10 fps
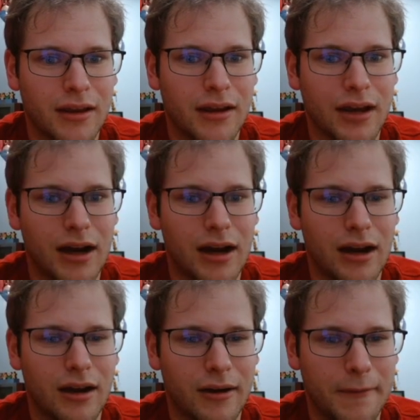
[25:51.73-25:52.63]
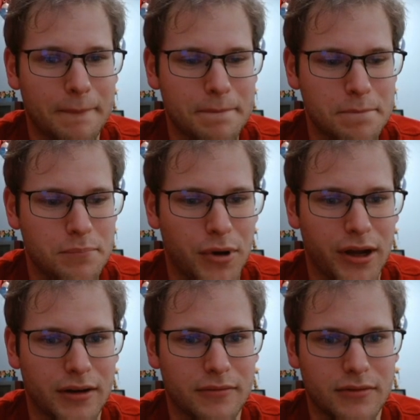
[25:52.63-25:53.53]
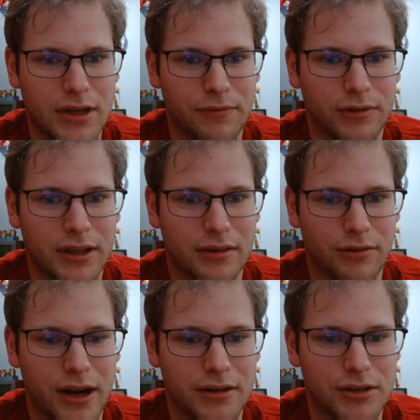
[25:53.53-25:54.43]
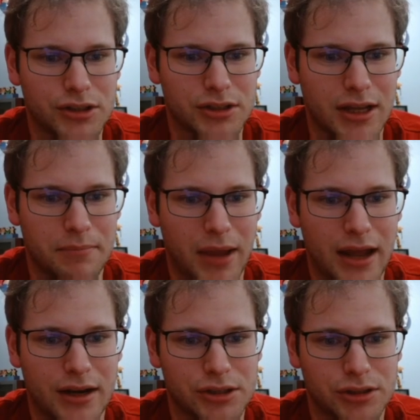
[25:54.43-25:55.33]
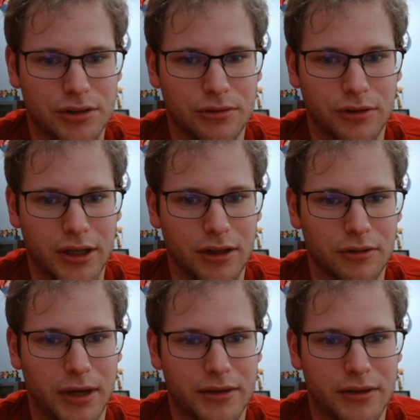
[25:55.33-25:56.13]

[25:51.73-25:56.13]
but definitely threaten to just get banished or killed by the